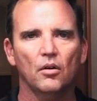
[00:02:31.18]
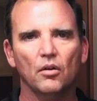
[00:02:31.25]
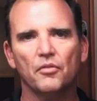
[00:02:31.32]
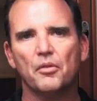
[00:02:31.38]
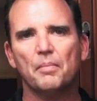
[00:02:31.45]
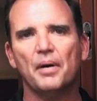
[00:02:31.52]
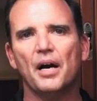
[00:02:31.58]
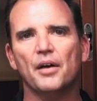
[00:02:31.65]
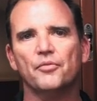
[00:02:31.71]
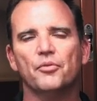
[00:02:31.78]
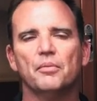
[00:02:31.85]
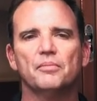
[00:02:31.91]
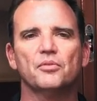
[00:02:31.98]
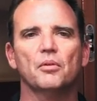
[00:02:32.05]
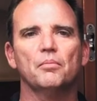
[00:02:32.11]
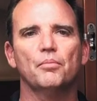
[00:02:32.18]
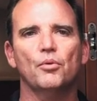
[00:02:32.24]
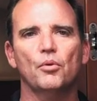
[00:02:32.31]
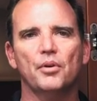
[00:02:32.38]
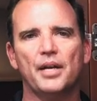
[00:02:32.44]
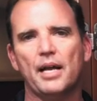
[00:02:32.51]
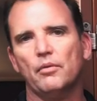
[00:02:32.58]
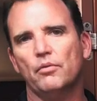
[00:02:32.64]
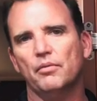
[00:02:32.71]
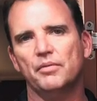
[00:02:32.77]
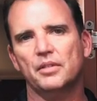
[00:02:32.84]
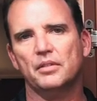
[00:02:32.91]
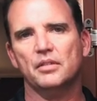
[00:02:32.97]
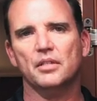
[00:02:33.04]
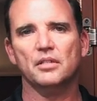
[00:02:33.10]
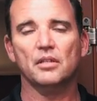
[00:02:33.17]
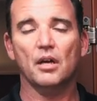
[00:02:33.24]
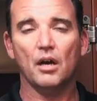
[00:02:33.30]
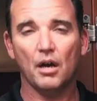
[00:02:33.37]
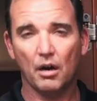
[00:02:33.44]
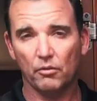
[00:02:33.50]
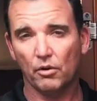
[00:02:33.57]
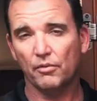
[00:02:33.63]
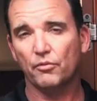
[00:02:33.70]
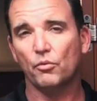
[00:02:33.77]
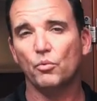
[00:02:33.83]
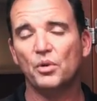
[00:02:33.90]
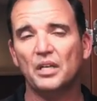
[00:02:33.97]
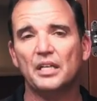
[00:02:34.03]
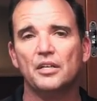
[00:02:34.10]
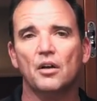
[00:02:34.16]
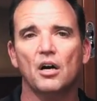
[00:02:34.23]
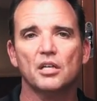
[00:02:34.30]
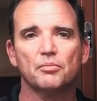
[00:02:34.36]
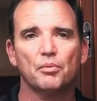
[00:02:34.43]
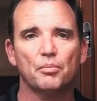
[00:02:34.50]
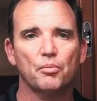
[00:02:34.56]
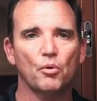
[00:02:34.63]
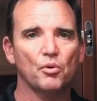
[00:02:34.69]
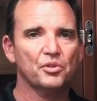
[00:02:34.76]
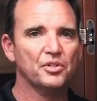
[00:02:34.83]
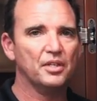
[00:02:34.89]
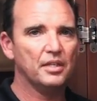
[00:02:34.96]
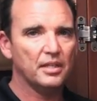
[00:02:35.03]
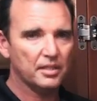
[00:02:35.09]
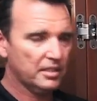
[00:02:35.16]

All of the bathrooms on board Aquavit 6 are of a really nice proportion.